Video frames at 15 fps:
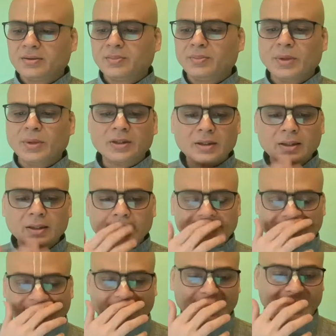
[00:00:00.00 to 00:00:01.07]
monthly
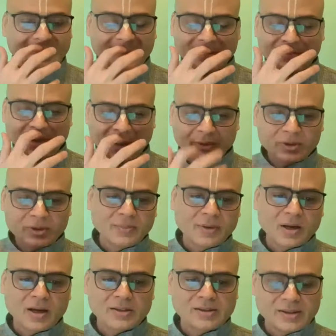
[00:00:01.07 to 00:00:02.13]
Saturday Bhagavatam
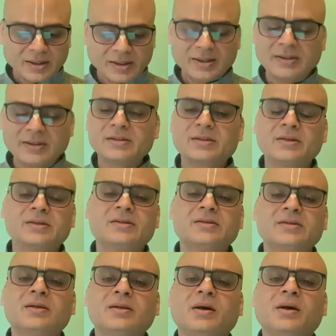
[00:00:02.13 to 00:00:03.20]
class series
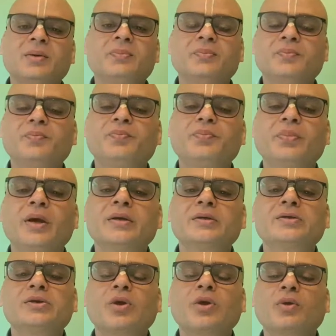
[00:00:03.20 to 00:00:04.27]
is
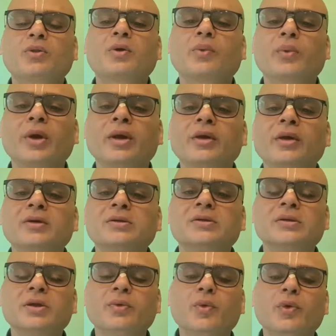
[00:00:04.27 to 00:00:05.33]
based on various
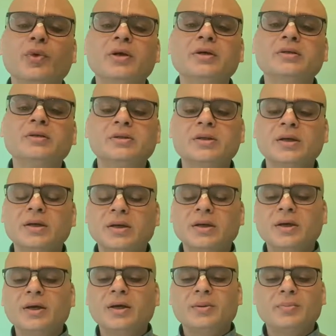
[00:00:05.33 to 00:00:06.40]
devotees
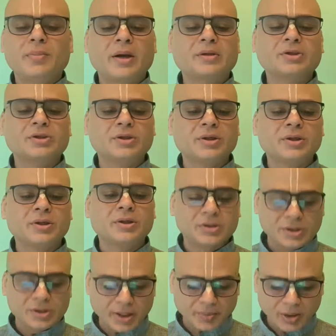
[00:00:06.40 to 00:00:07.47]
mentioned in
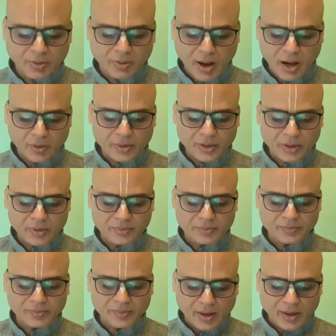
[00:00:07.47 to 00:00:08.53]
Srimad Bhagavatam.
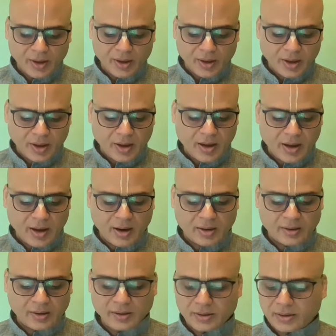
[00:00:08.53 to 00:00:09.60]

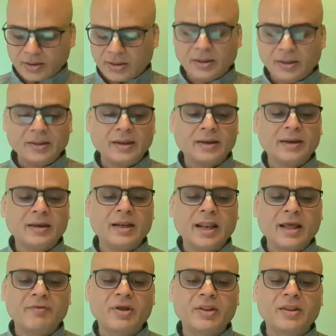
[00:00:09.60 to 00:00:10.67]
And in the
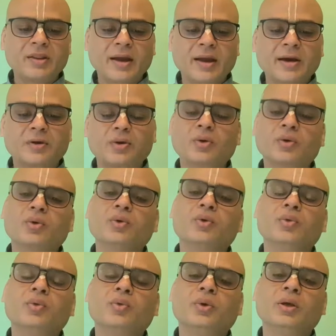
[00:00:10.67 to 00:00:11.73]
11th canto,
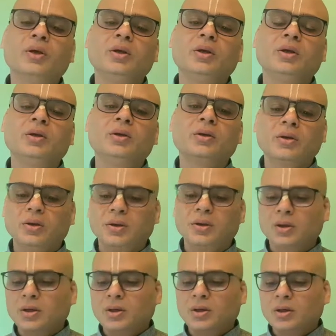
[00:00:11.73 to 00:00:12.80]
we
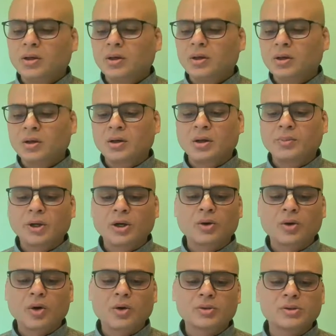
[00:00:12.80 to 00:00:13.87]
come
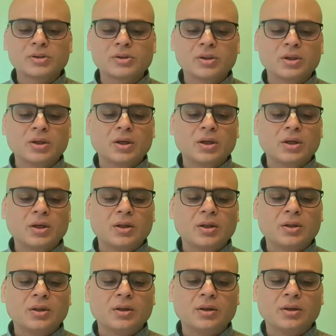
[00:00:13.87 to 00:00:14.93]
across
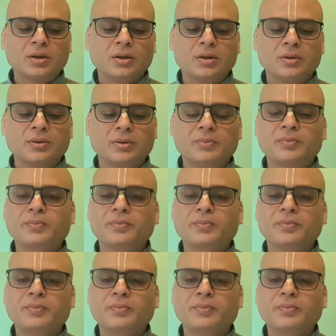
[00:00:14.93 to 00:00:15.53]
the